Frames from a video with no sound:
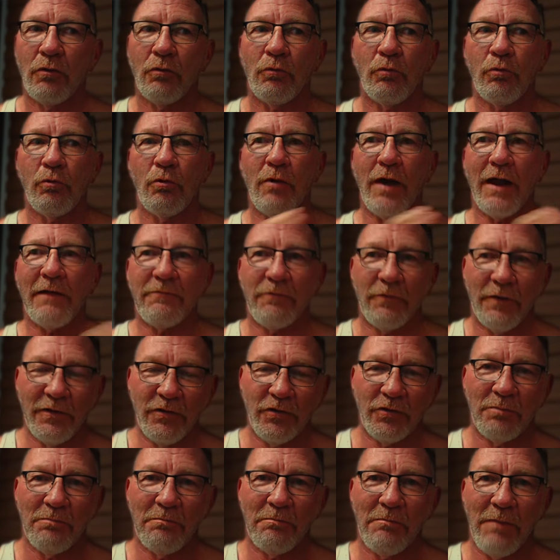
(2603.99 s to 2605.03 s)

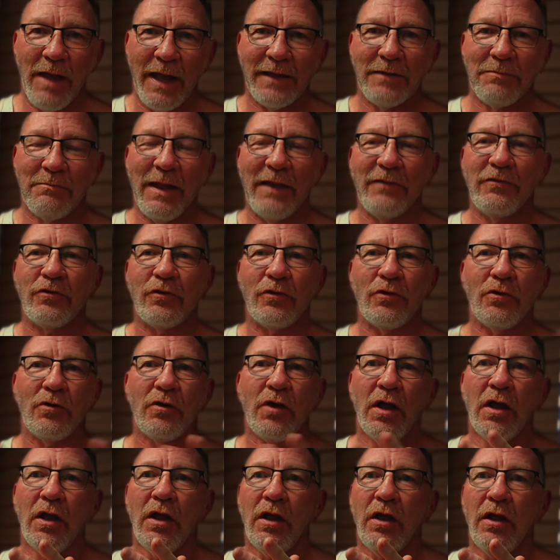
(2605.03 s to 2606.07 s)
reference Mike Mentzer,